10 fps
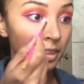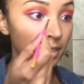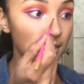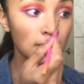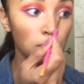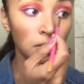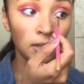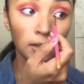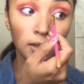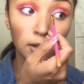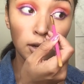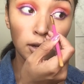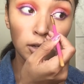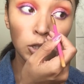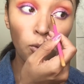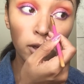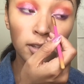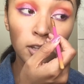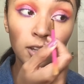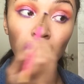this to be, you
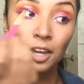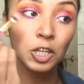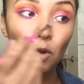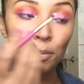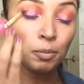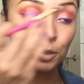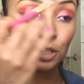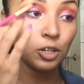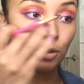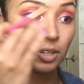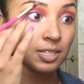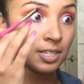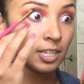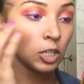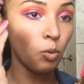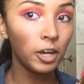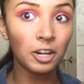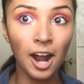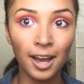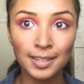want people to notice this. Like you want
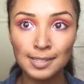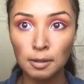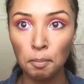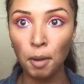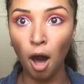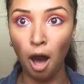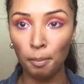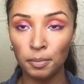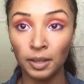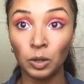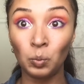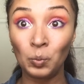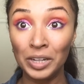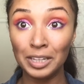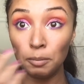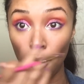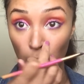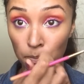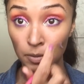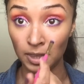your eyes to pop, like really
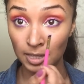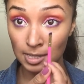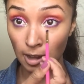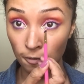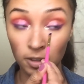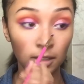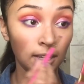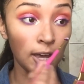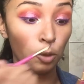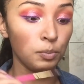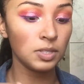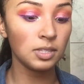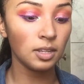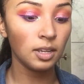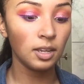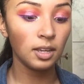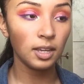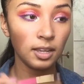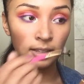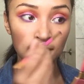pop, and this definitely helps
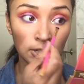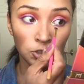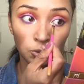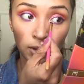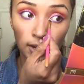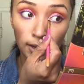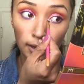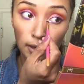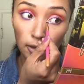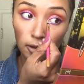accentuate it.